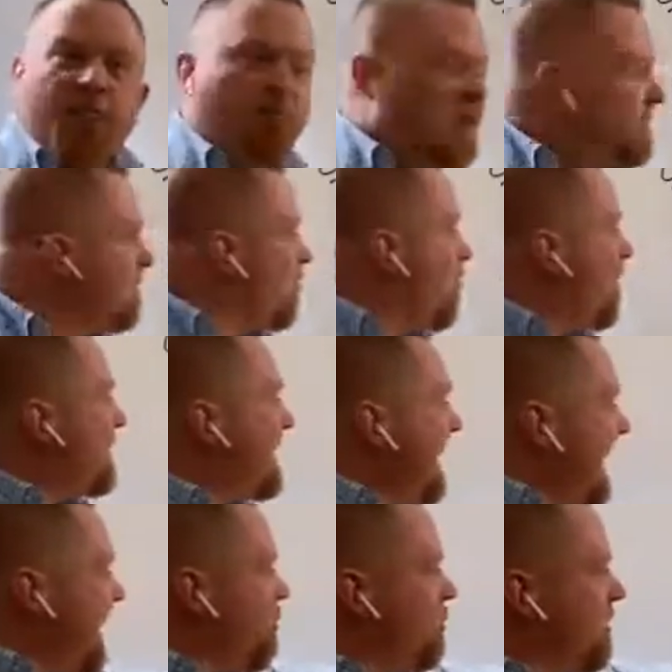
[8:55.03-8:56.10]
People want an
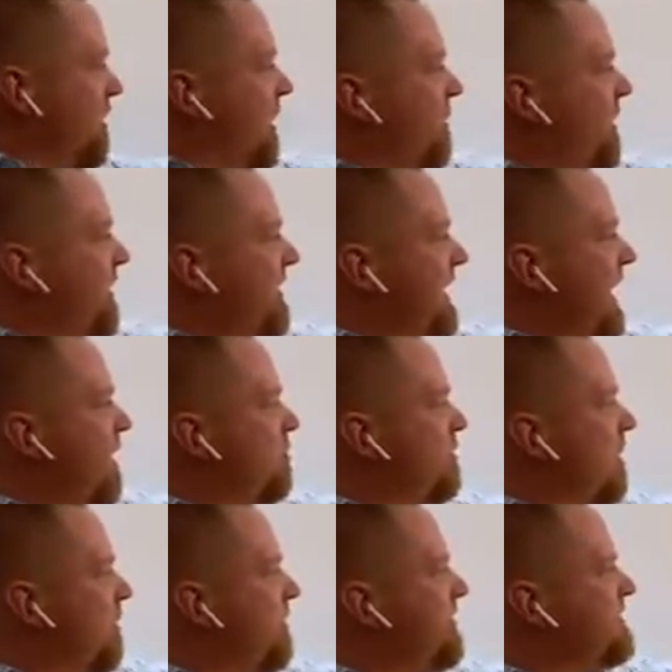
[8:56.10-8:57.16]
outcome, and the
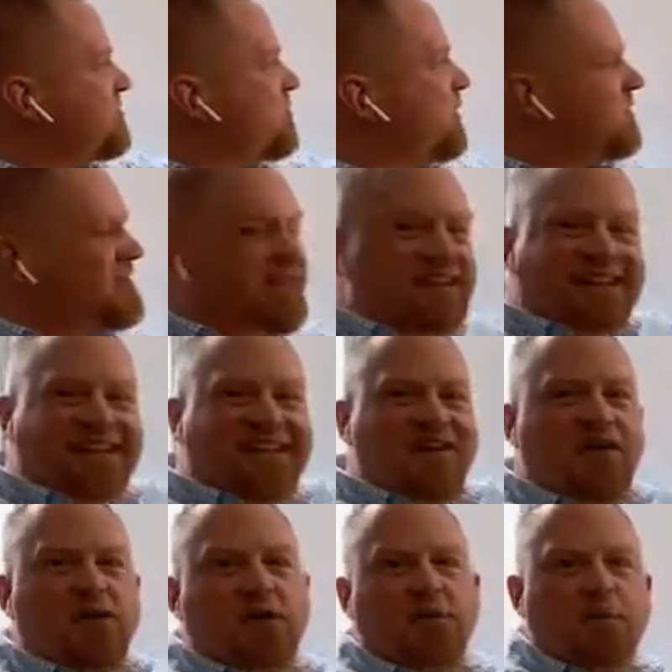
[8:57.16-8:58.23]
outcome in this
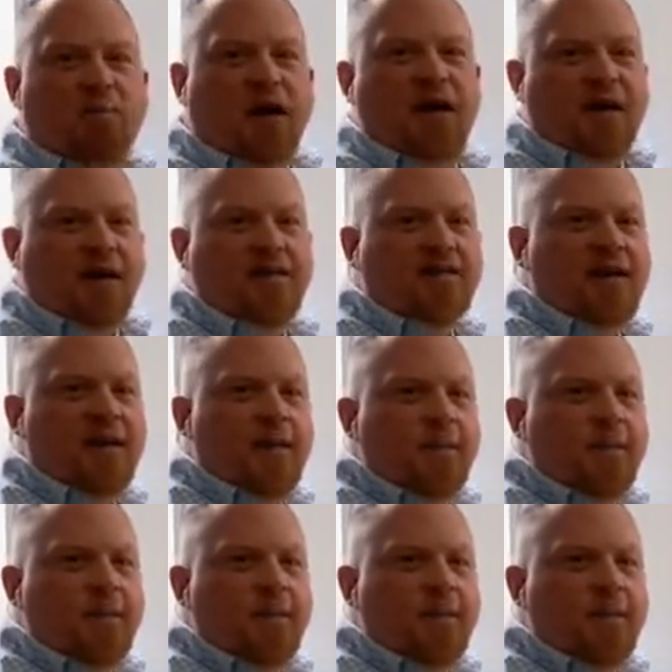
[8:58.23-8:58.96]
particular bucket